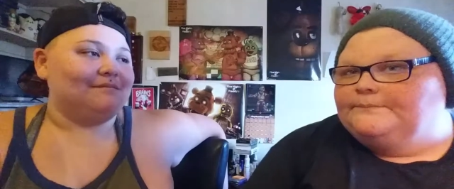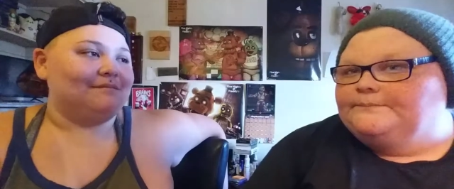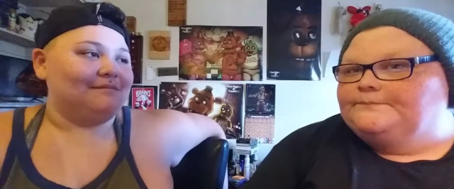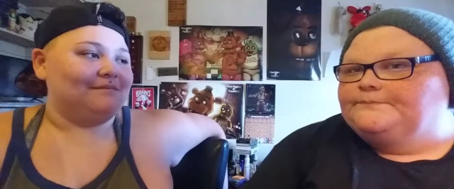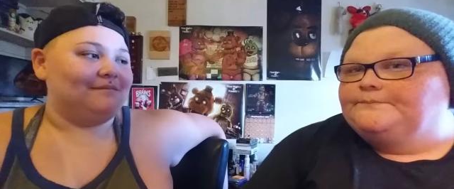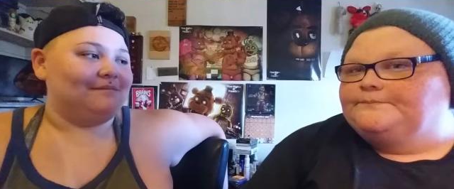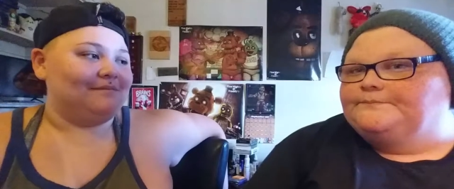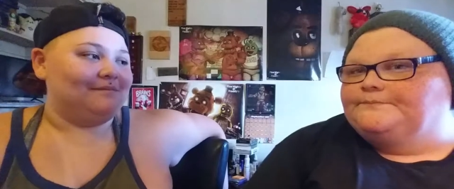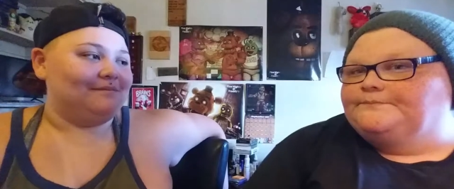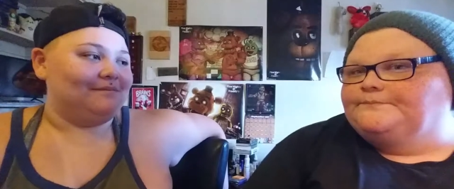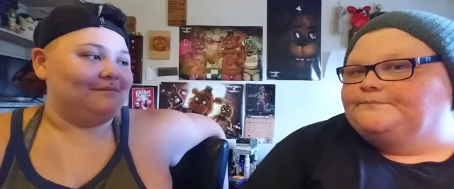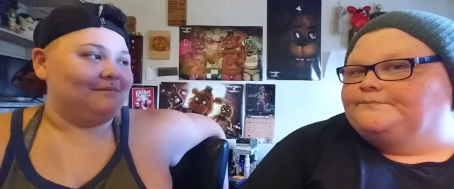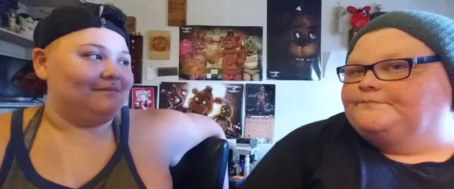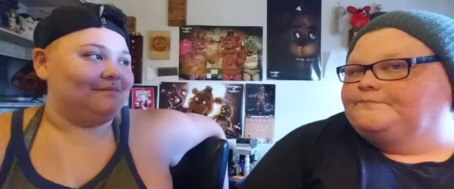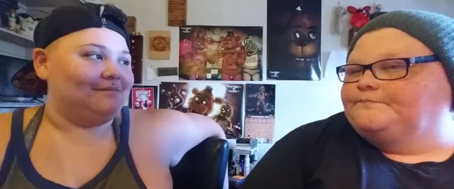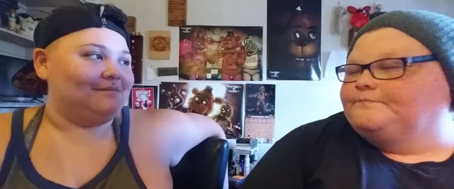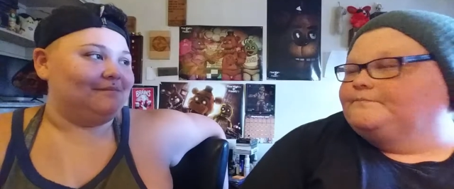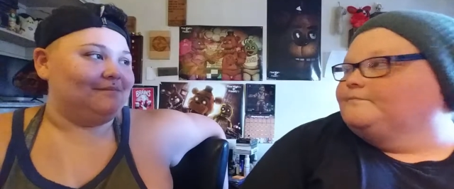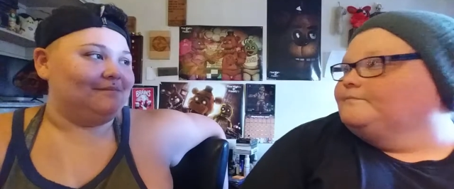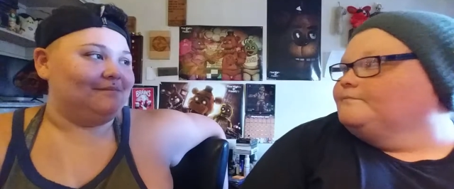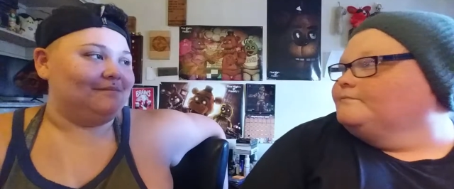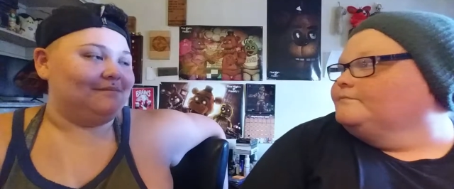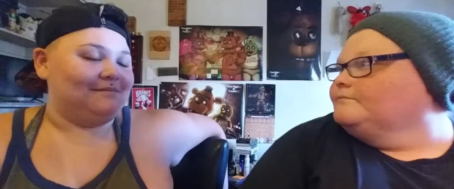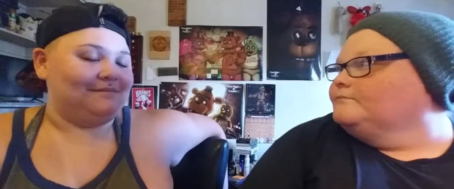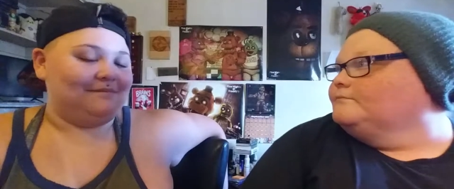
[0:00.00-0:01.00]

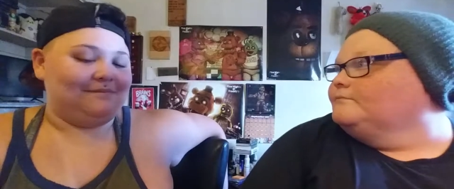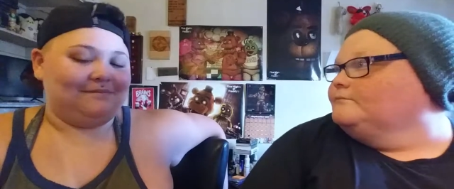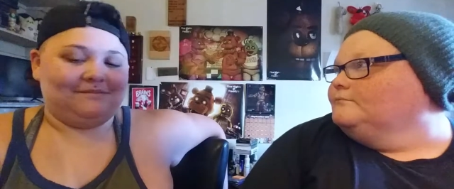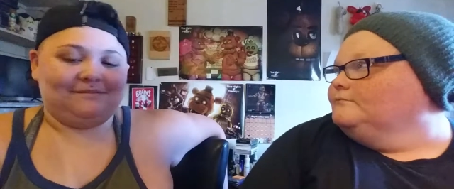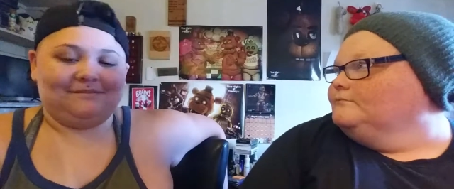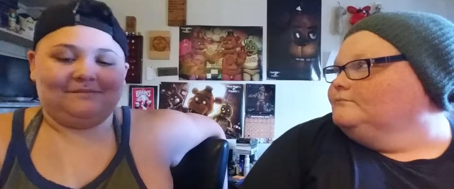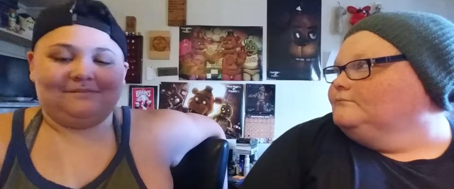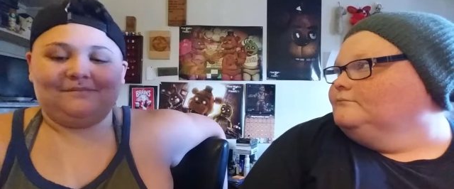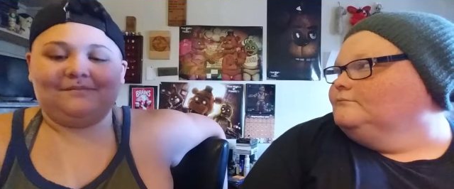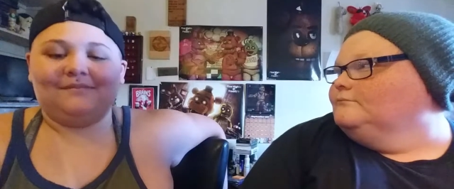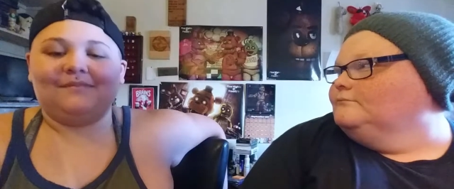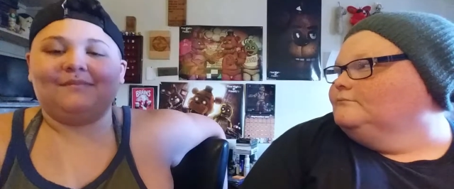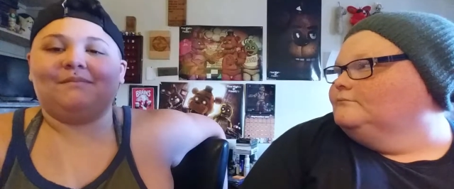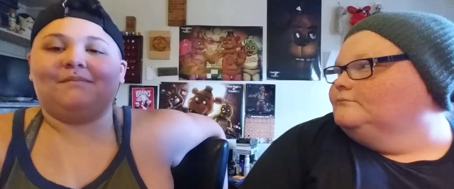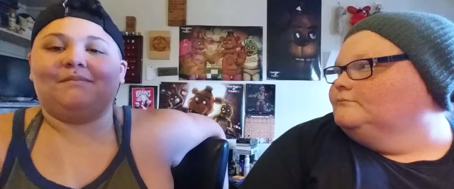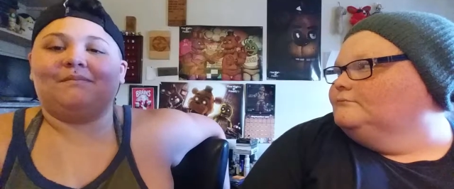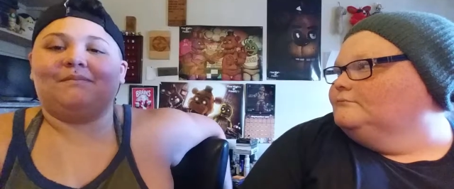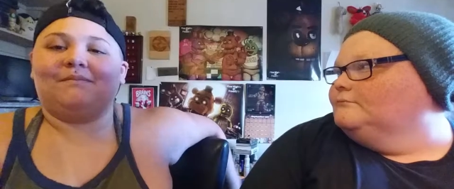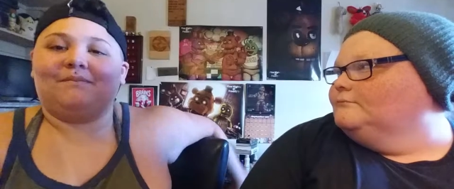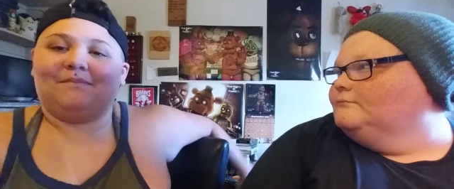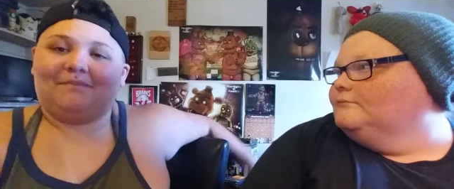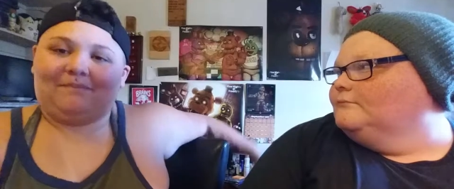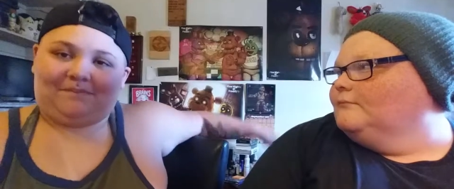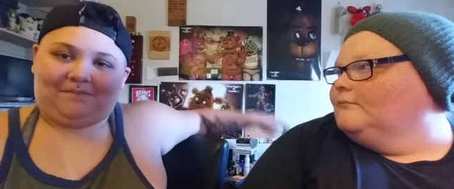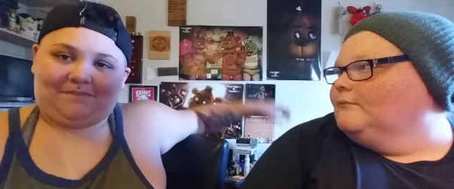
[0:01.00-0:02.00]

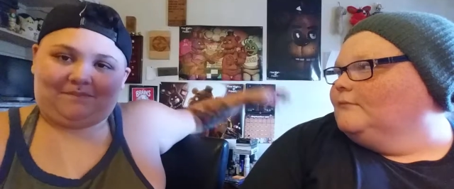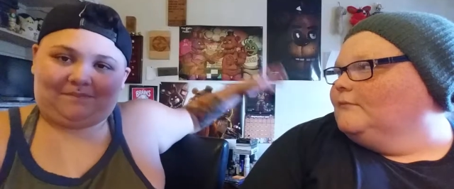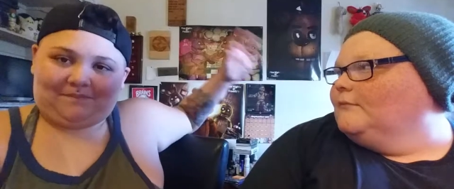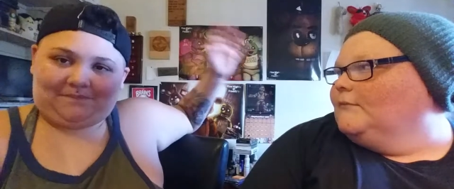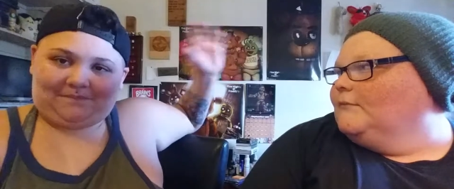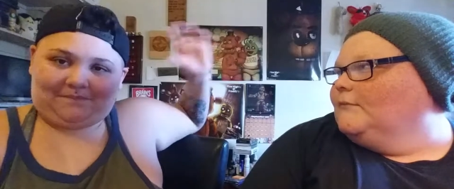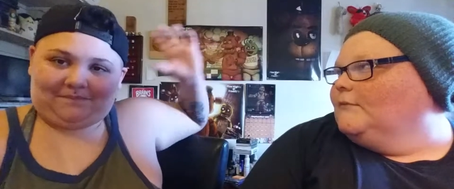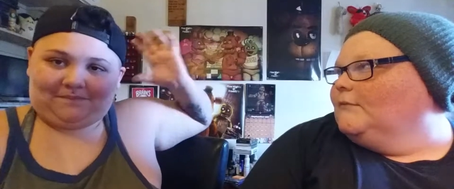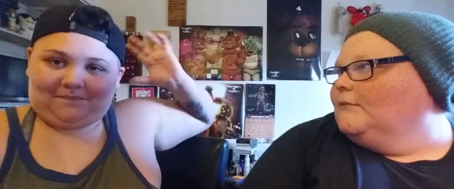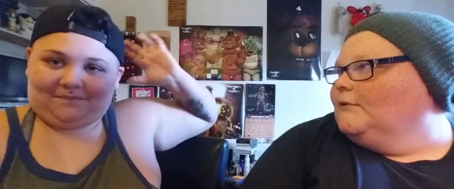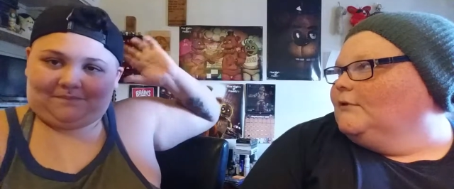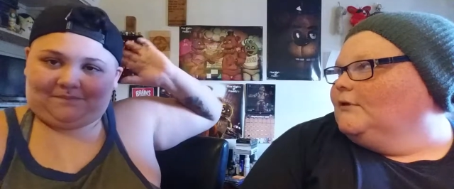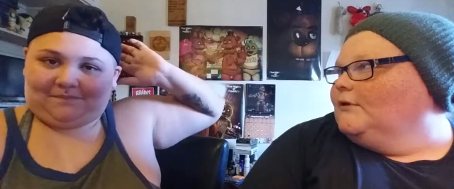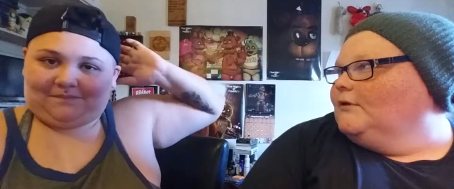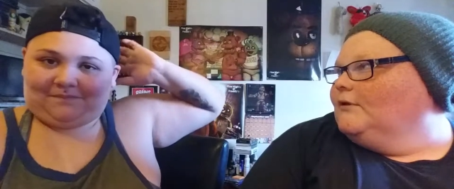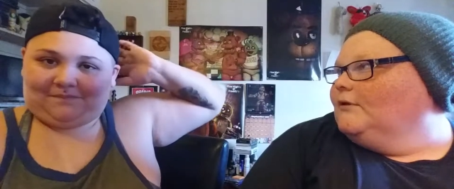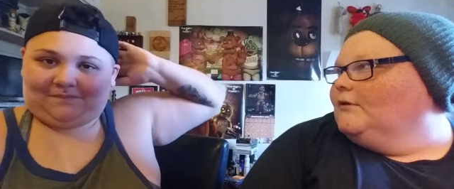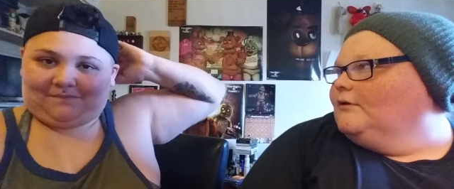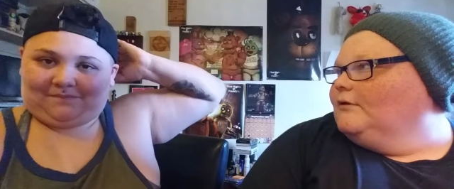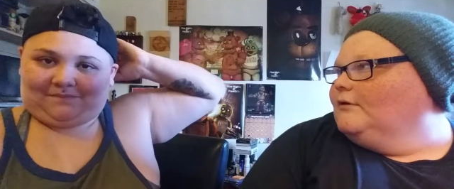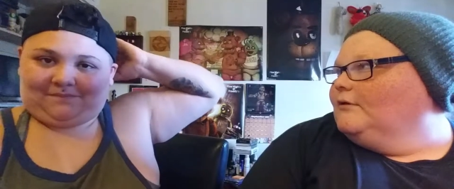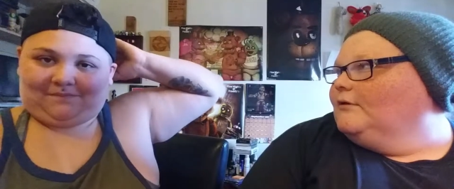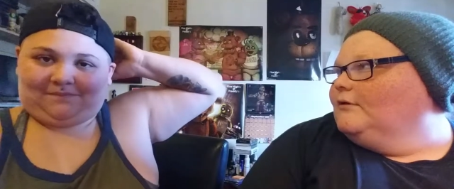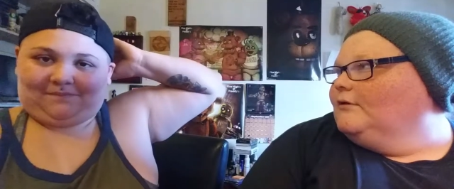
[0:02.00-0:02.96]
Nothing is said.